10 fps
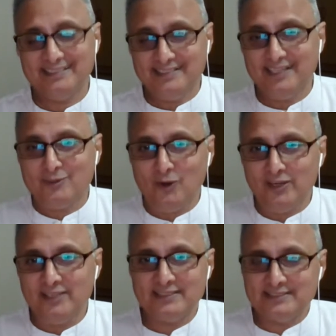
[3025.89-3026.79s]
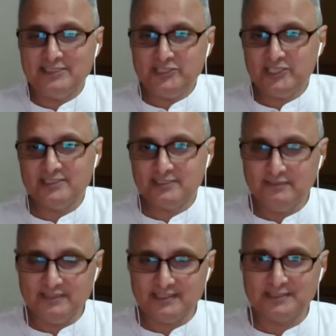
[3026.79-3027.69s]
they are called in essential
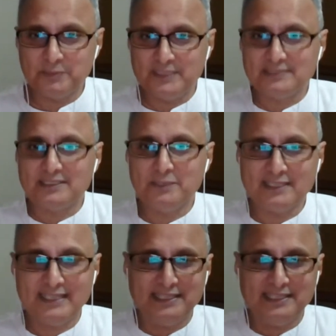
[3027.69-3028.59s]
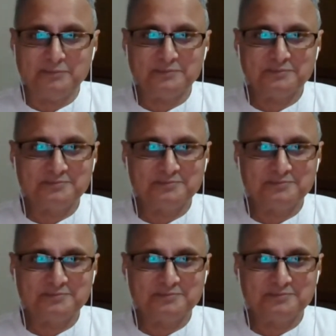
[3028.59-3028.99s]
services please come and clean up